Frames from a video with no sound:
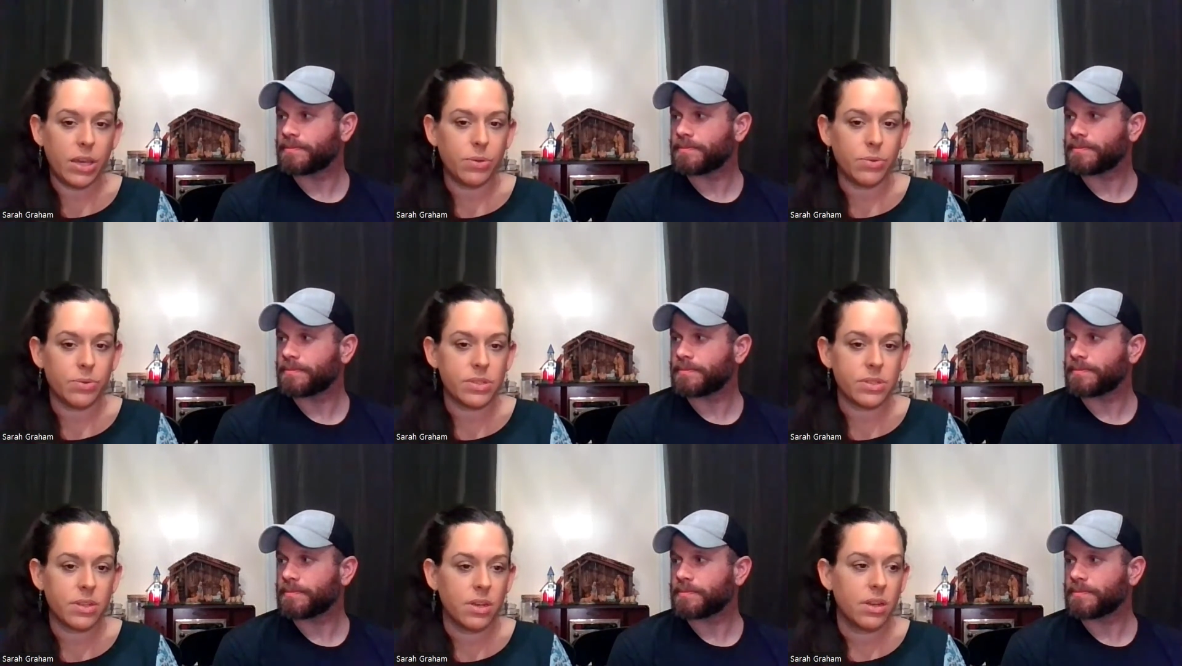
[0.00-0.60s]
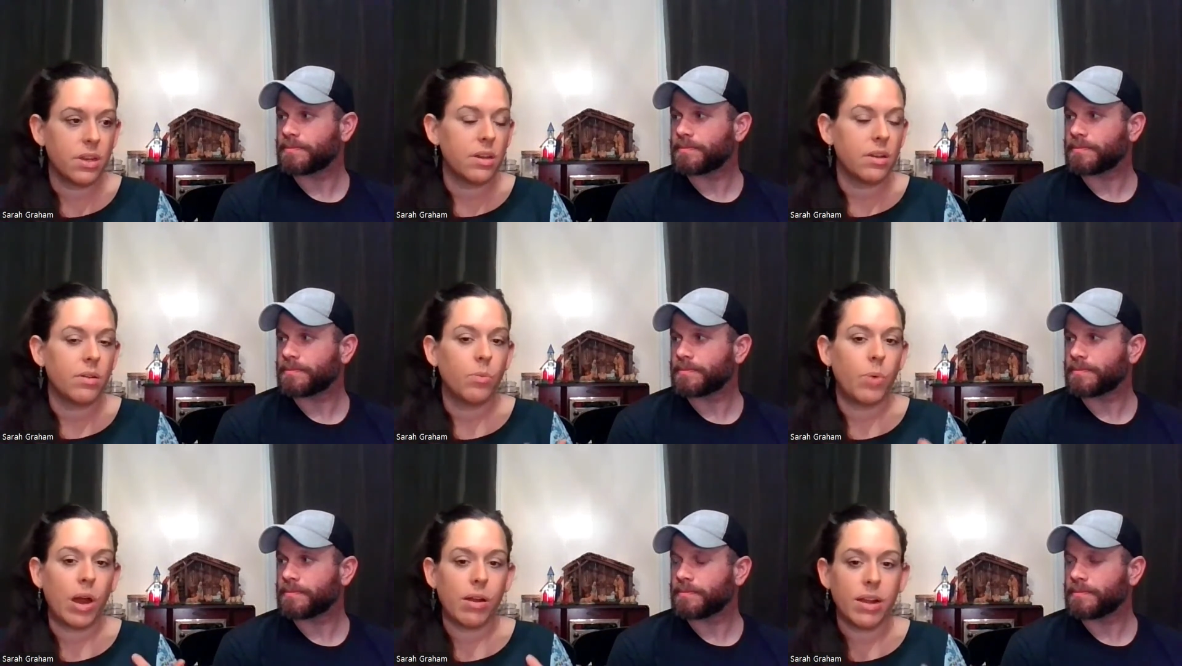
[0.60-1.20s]
Speaker 1: used,
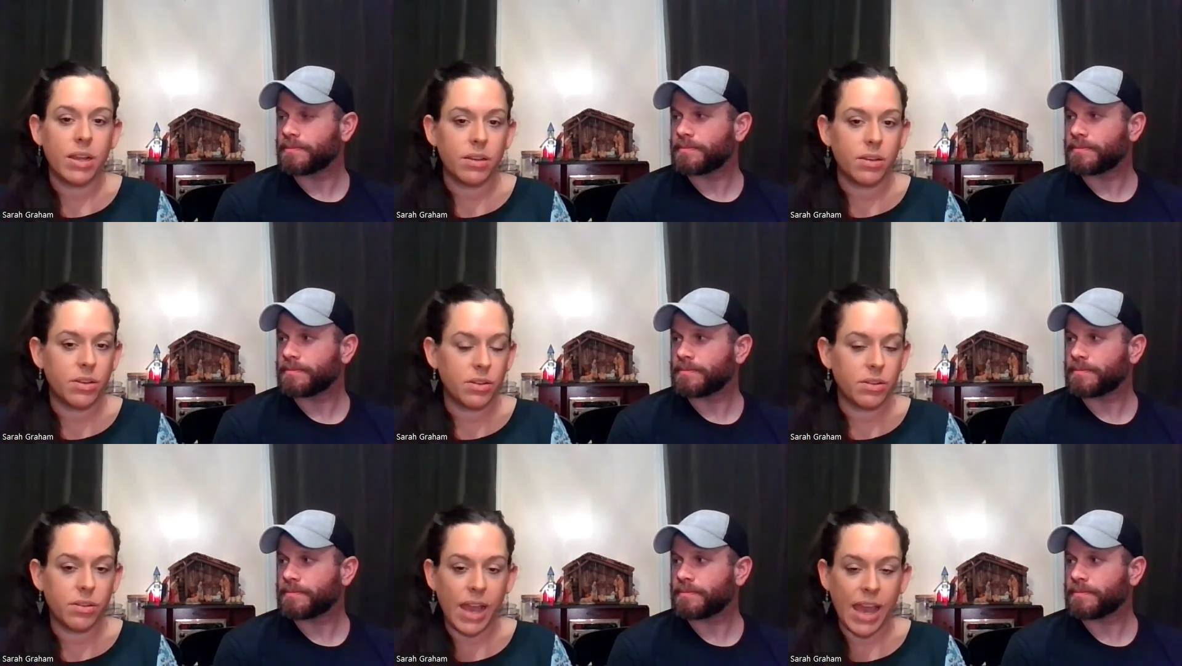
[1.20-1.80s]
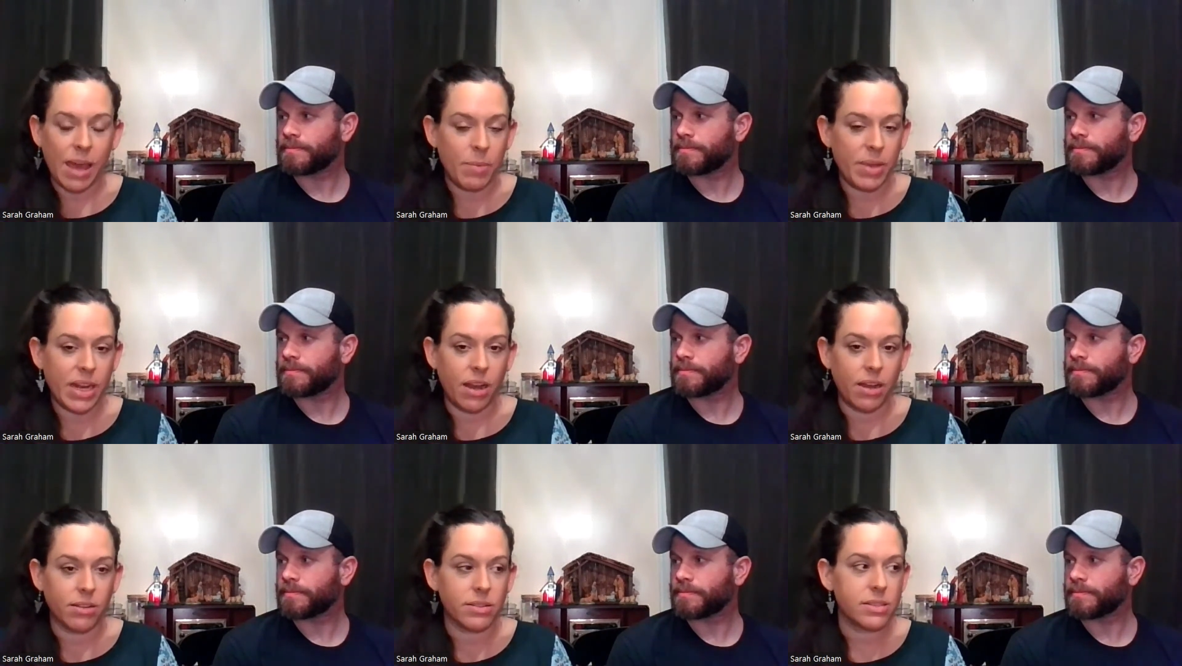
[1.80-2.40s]
wearing hand me
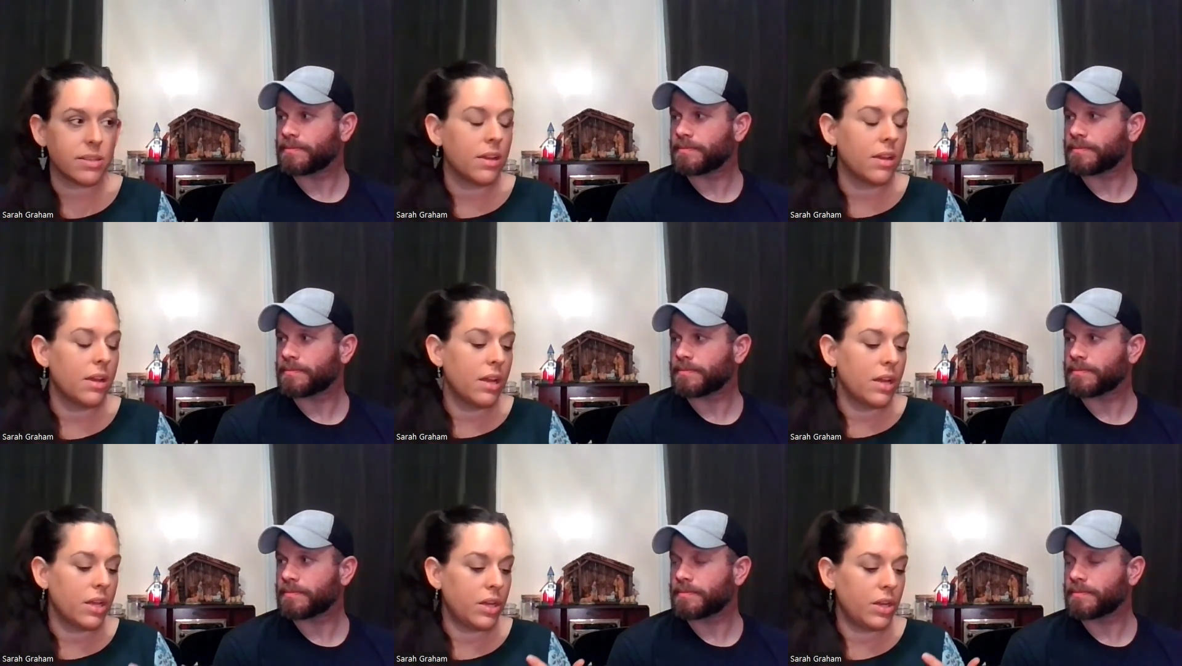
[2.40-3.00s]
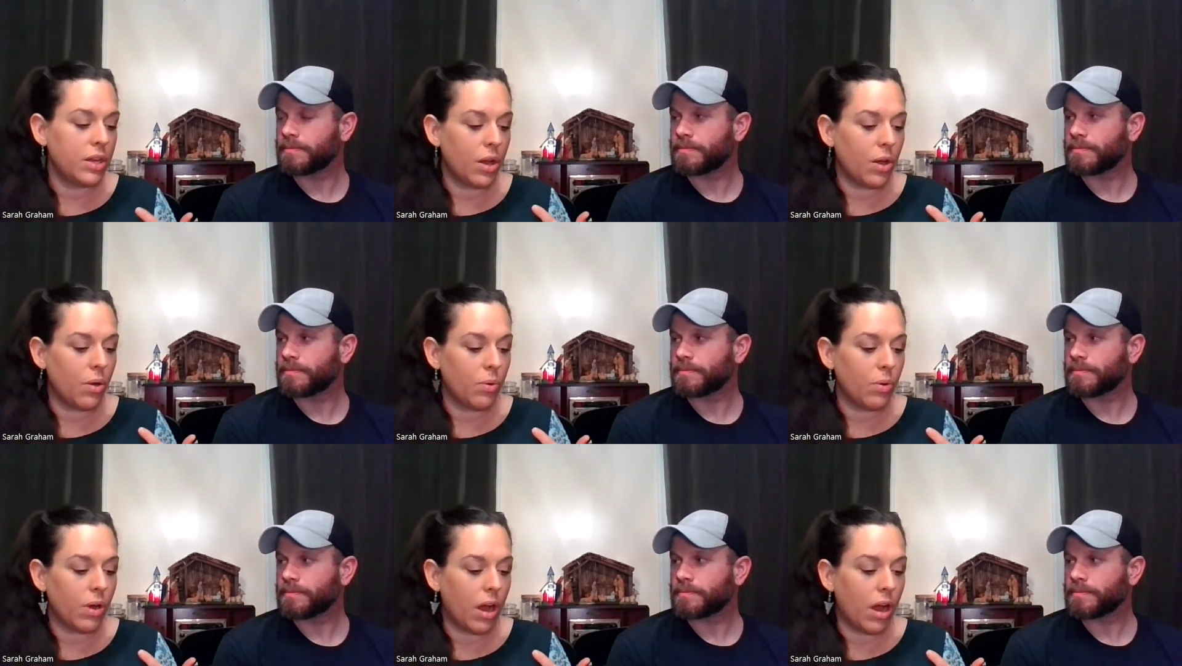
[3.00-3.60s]
downs, you
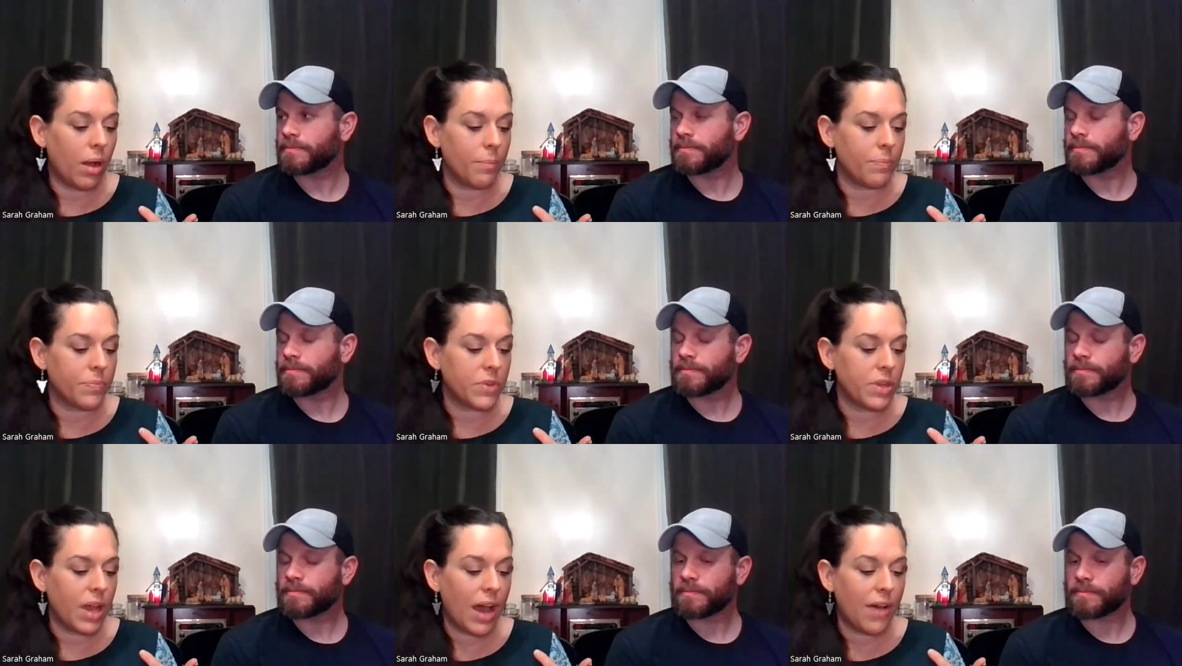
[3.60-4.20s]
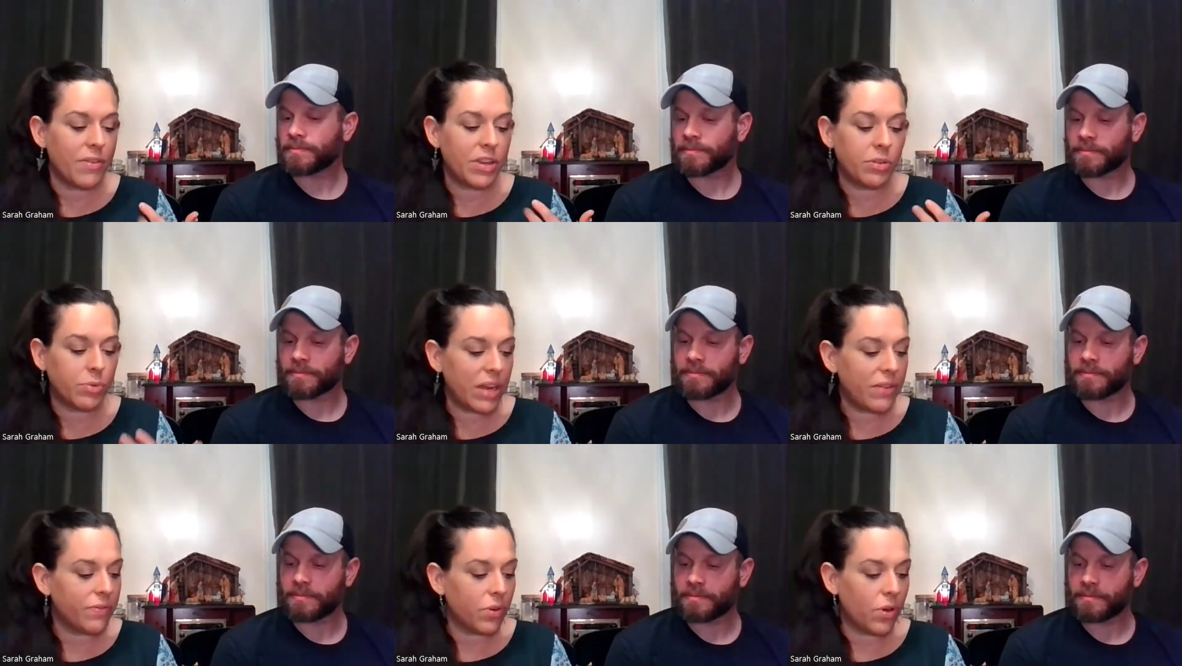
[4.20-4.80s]
know, um, having
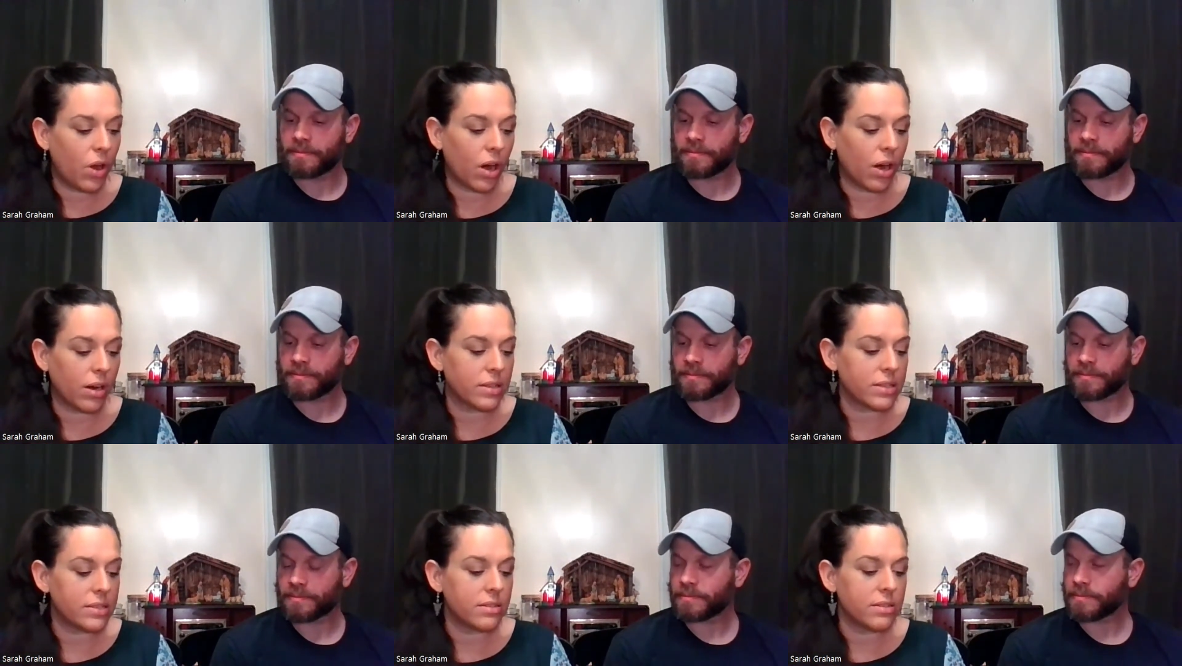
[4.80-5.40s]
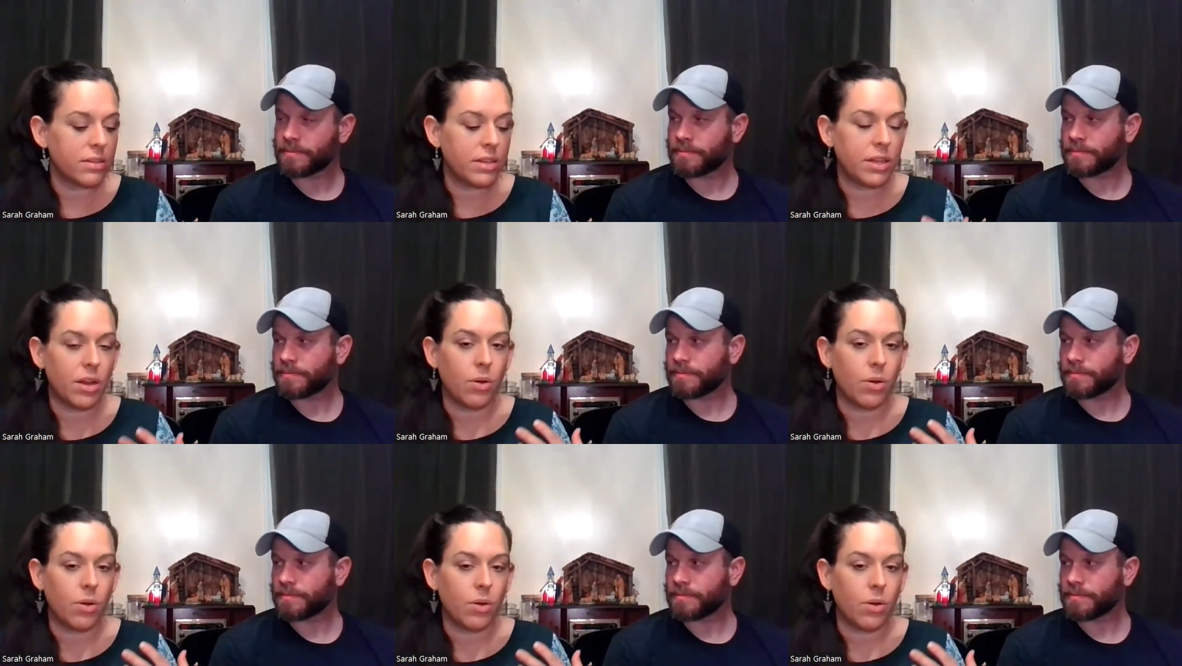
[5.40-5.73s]
grateful hearts, you